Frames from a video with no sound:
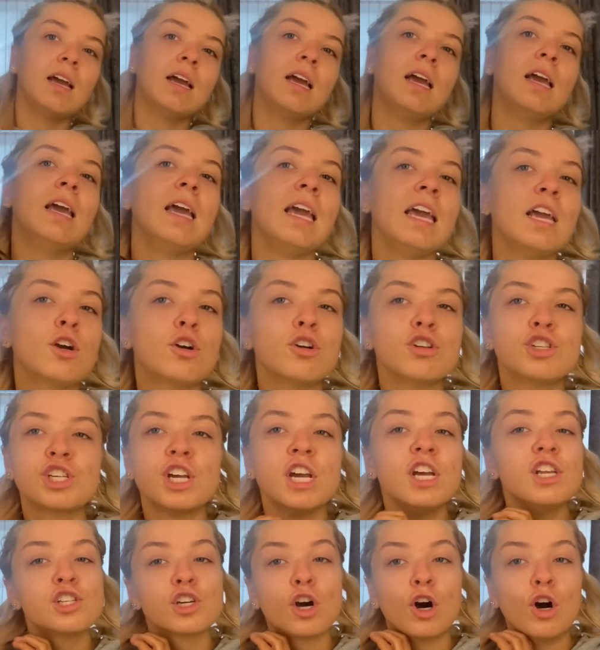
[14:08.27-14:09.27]
it could
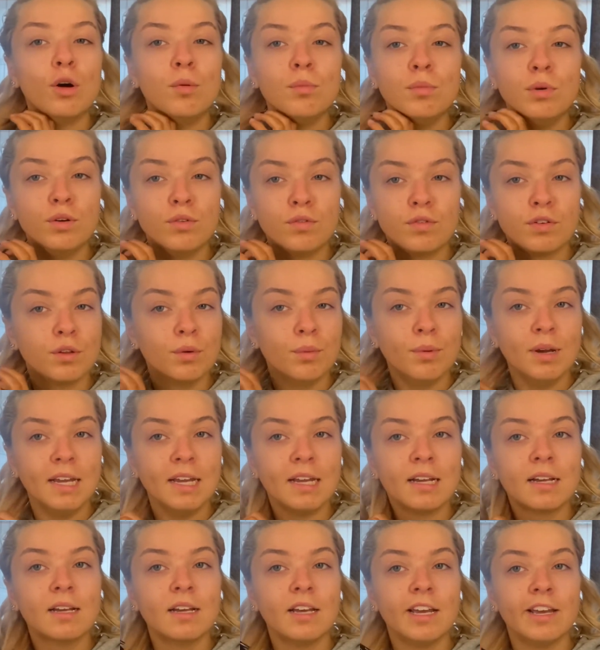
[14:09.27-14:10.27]
change your whole mood for the
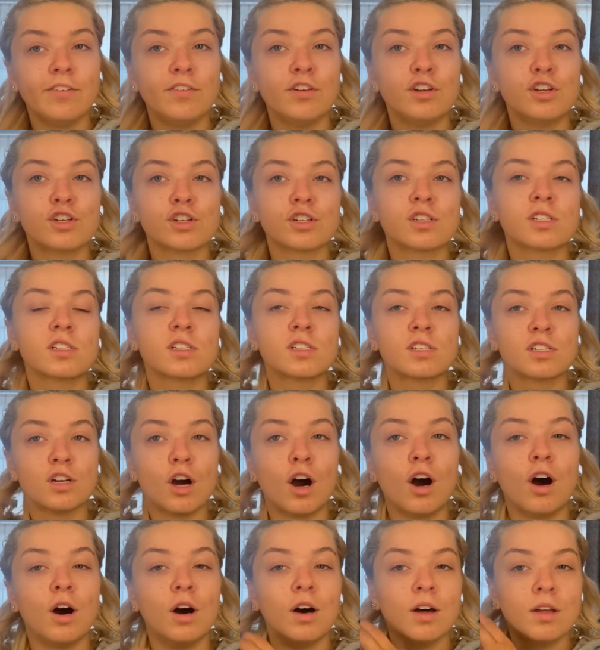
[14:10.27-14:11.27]
week if you just
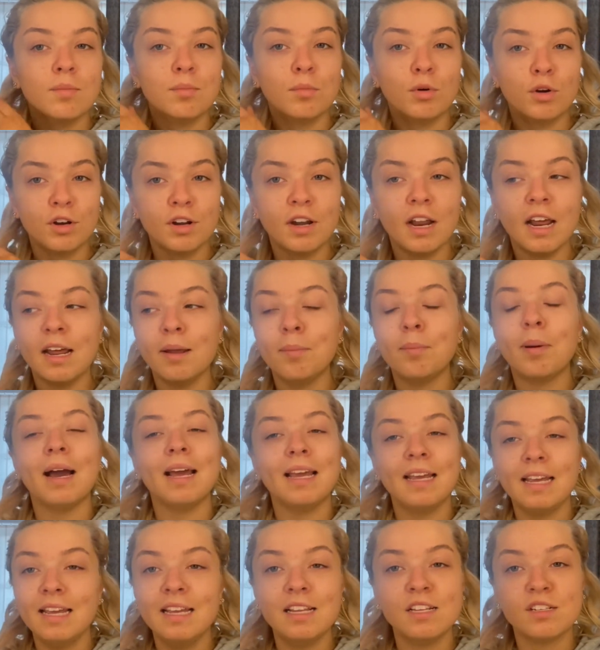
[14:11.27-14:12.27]
start Monday by
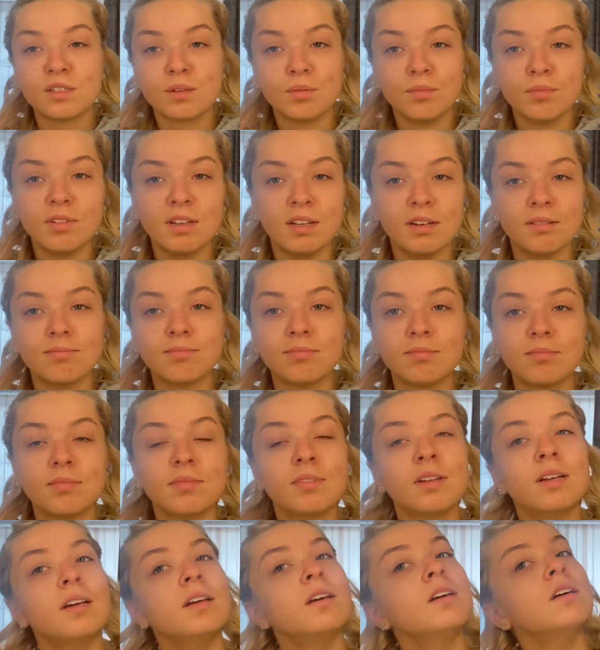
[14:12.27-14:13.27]
eating something.
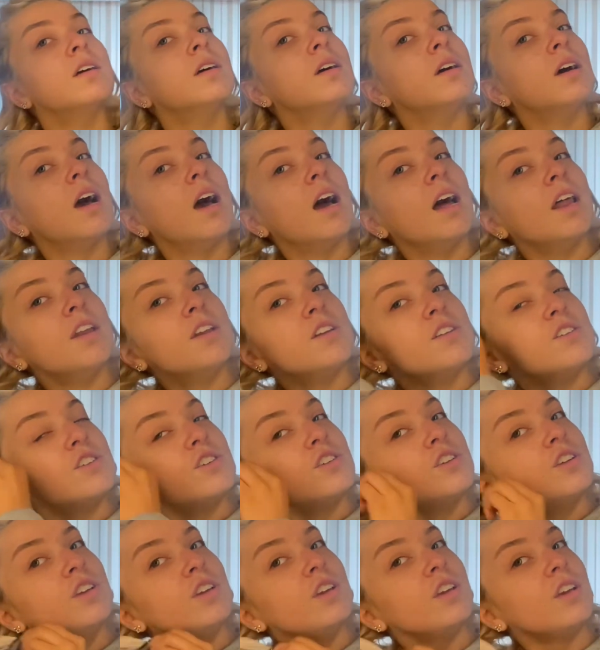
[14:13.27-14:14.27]
And
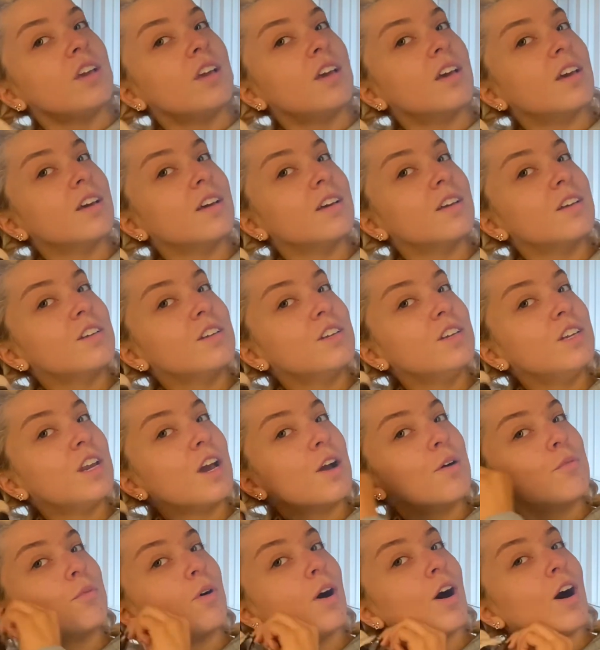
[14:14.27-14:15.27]
you
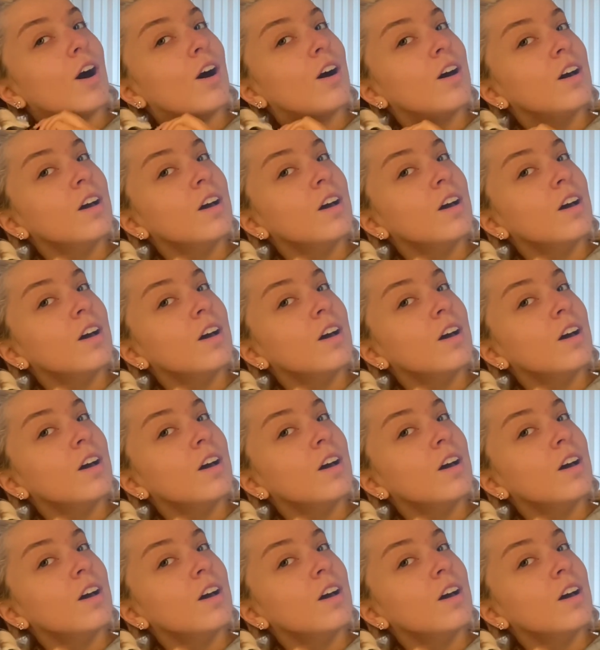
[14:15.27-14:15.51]
know what?